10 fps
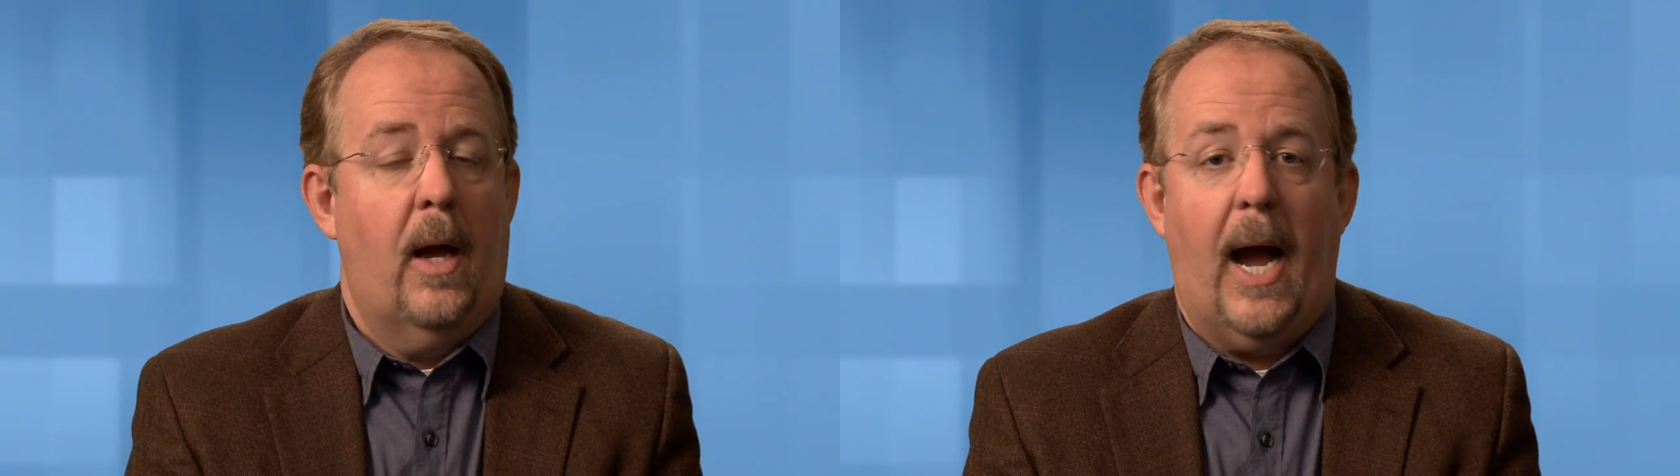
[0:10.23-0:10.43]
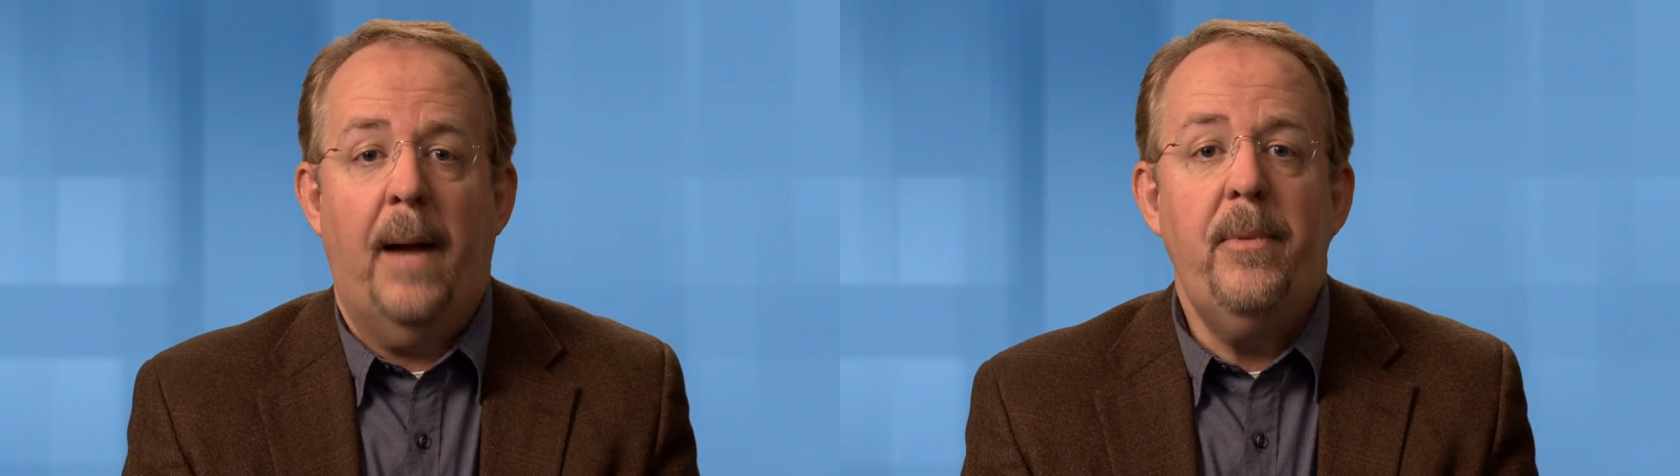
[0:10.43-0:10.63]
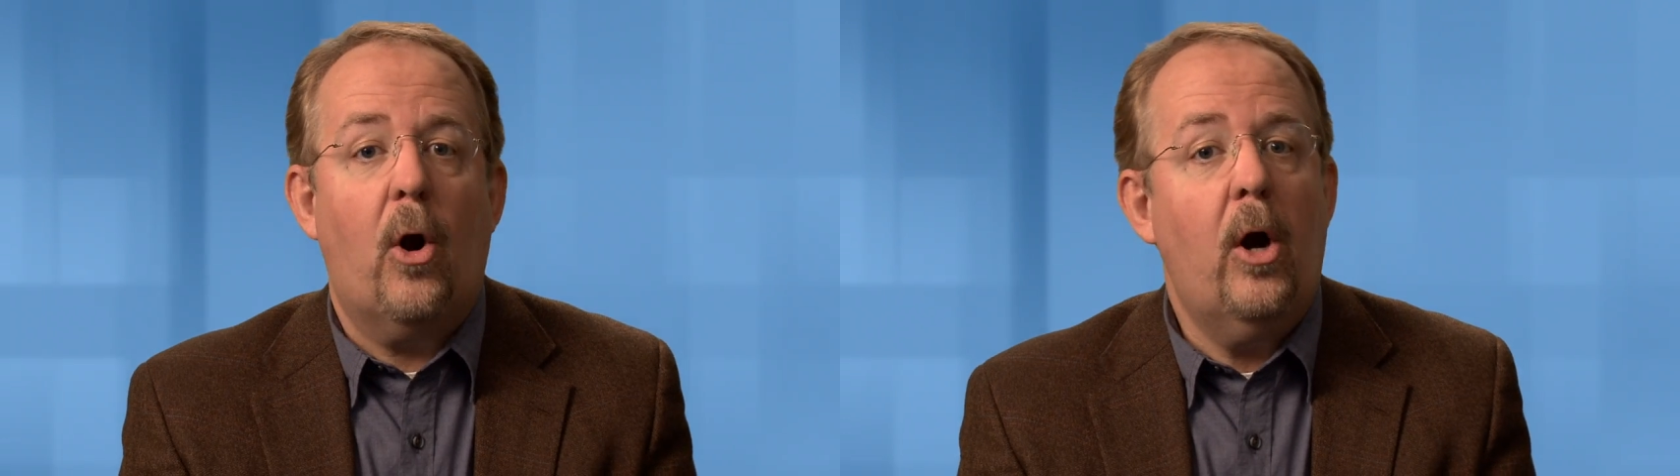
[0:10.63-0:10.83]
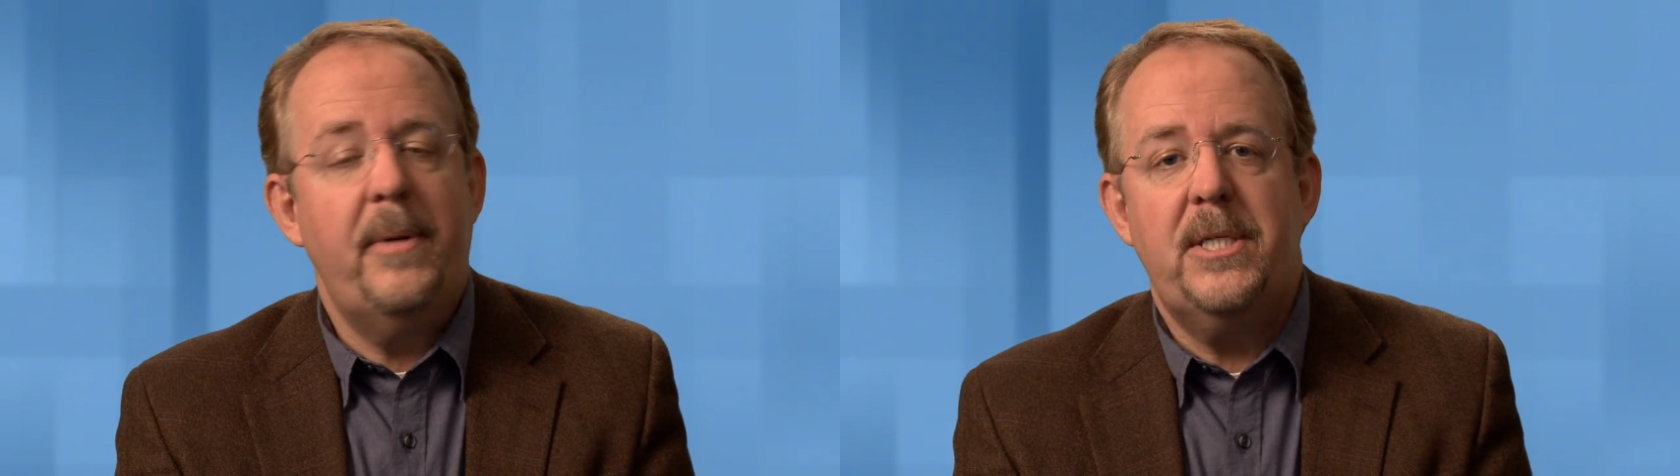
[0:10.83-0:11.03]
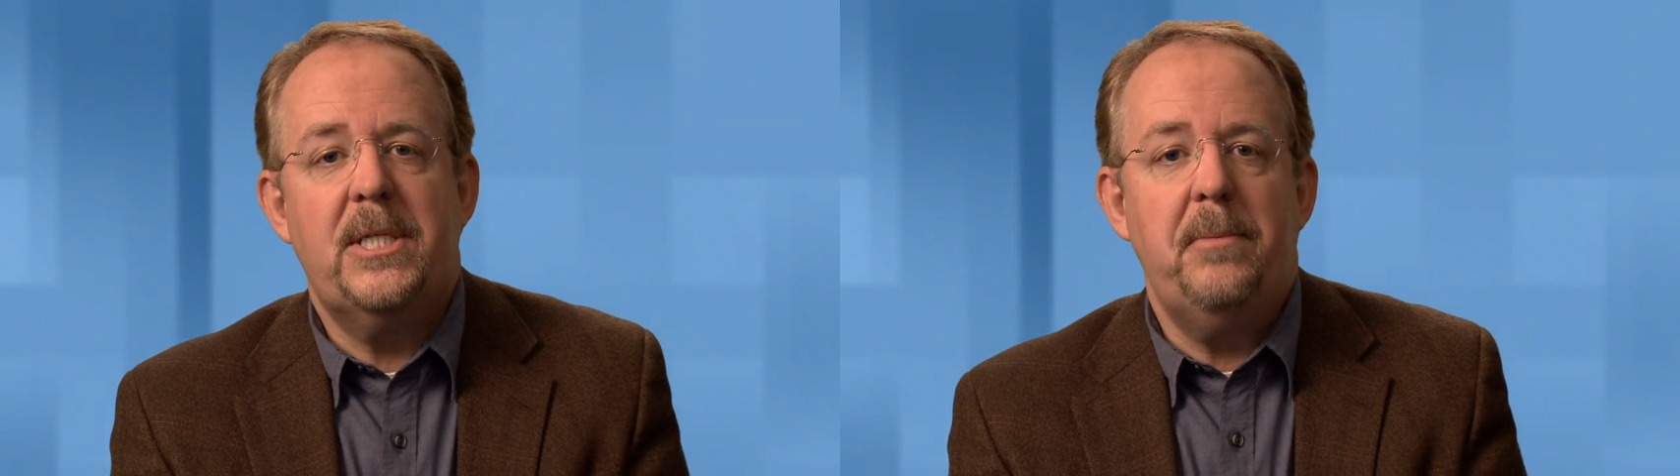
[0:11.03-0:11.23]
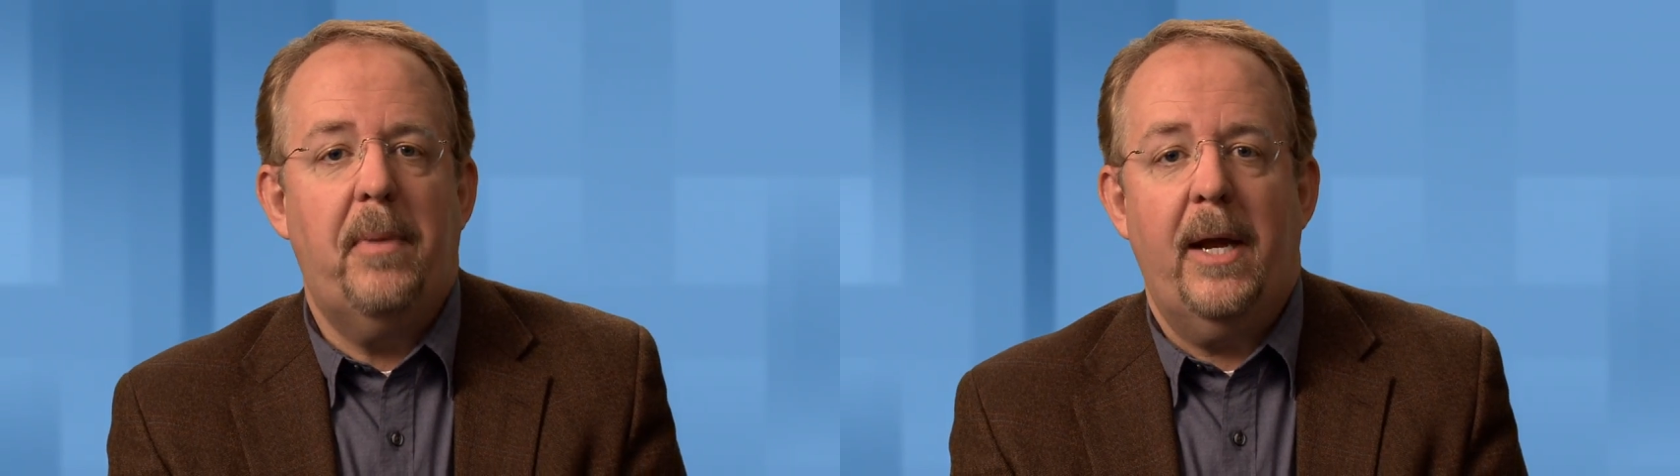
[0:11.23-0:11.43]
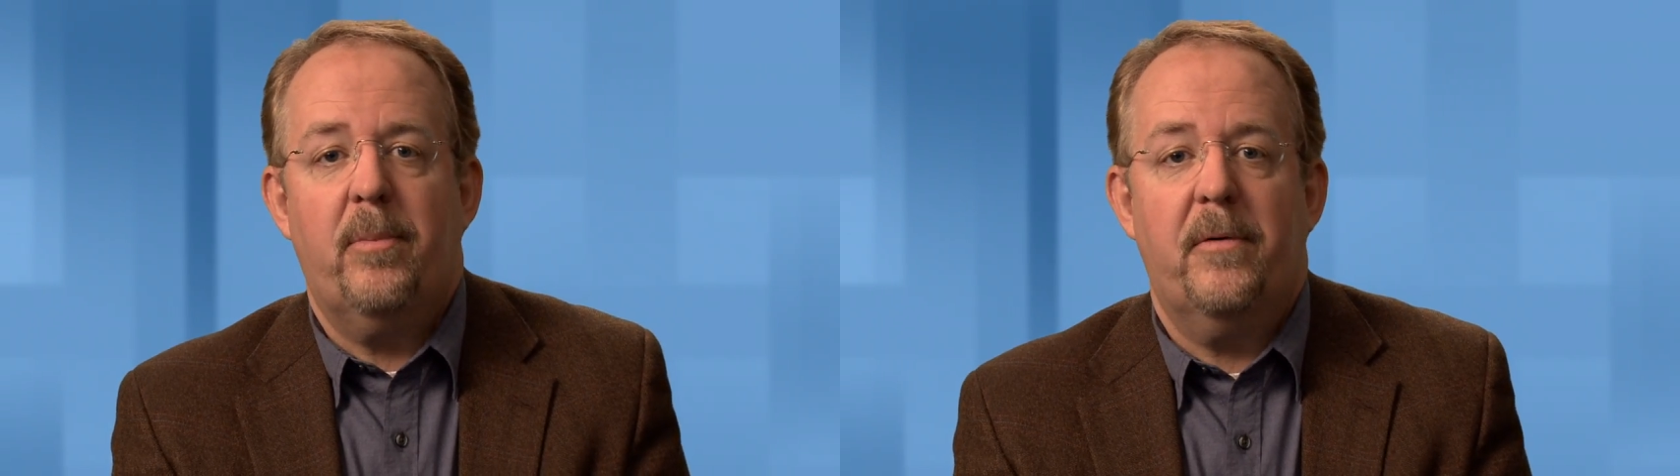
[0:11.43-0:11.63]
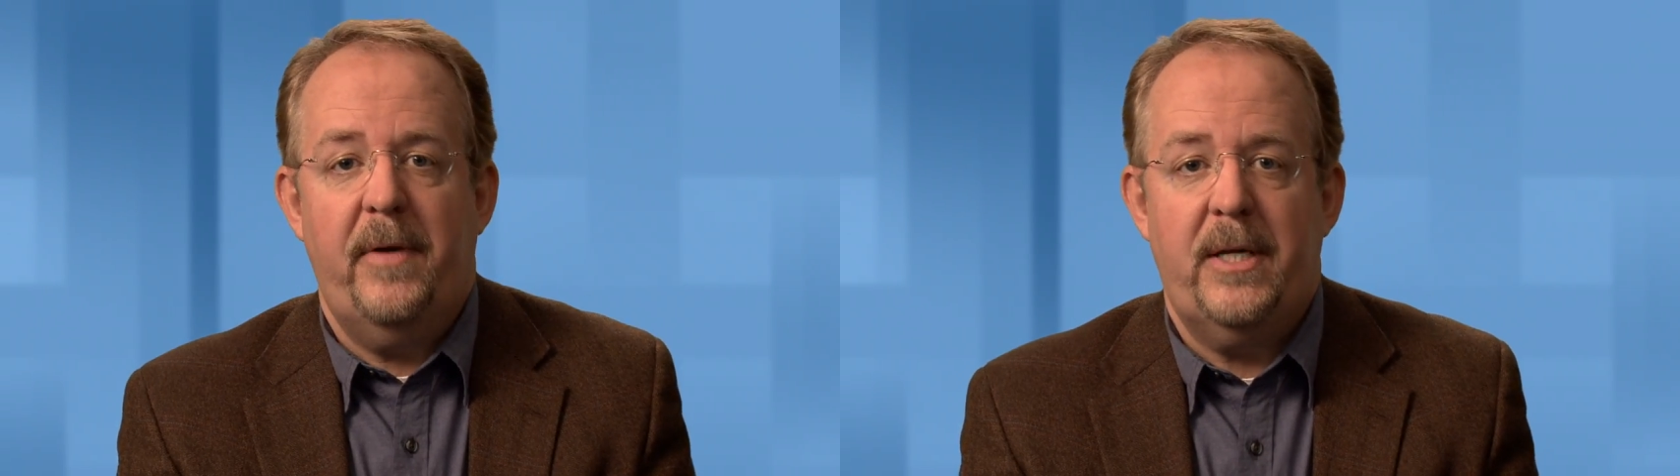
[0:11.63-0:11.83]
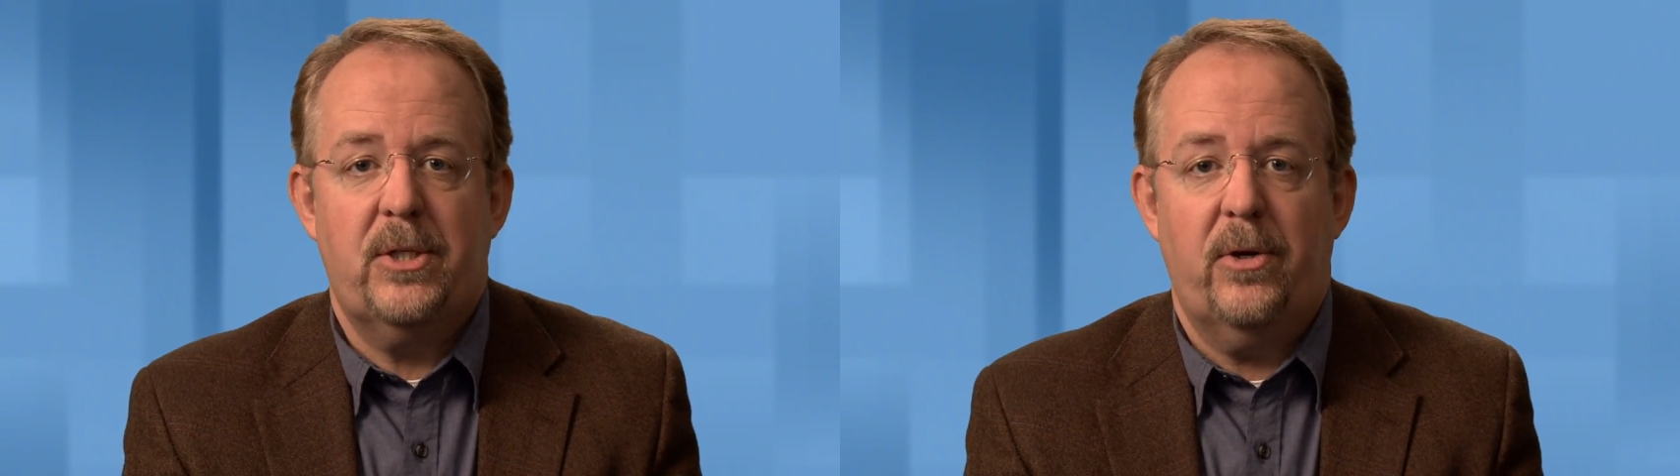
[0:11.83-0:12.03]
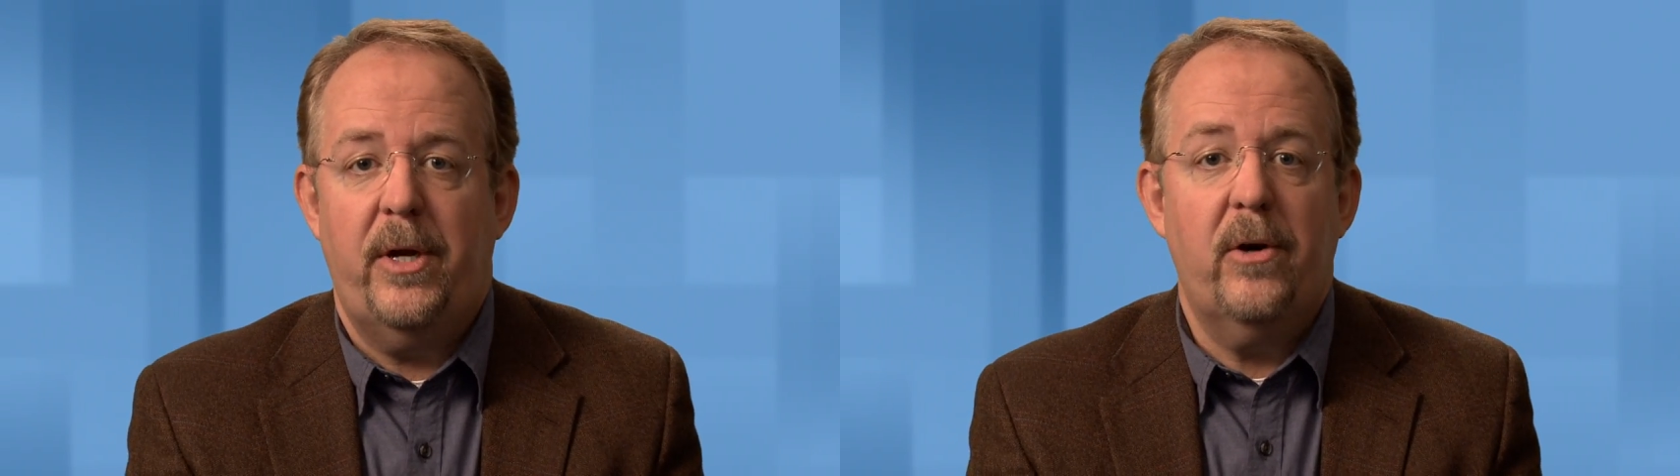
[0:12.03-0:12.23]
I'm the RBC Bank
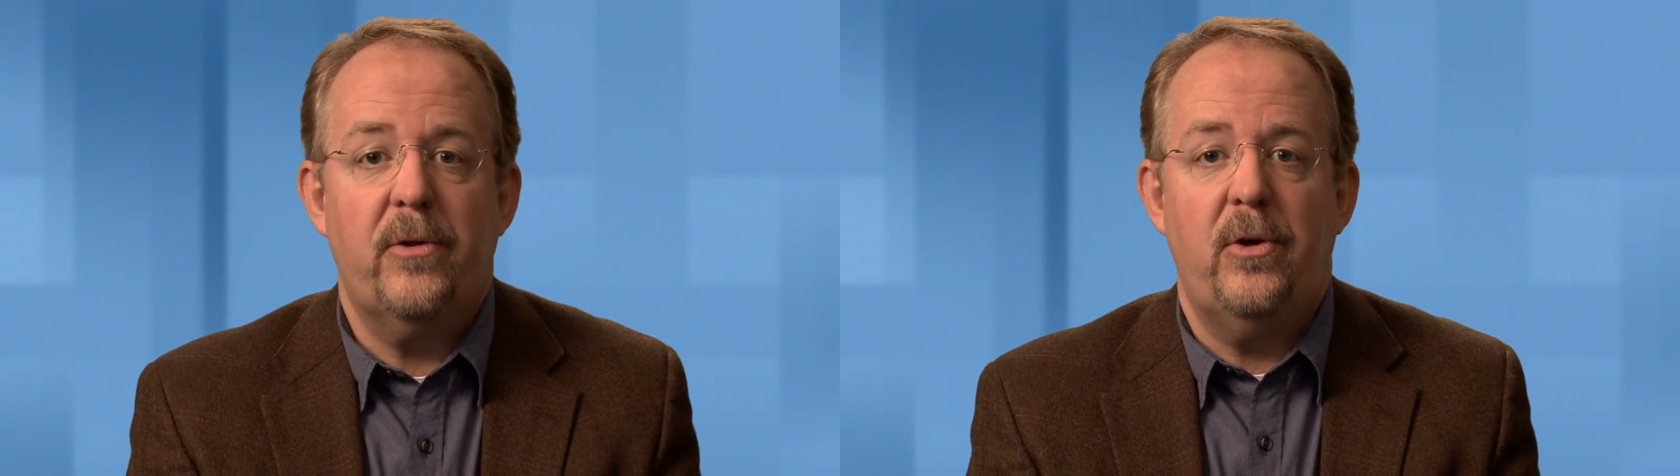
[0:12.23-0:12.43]
Professor here at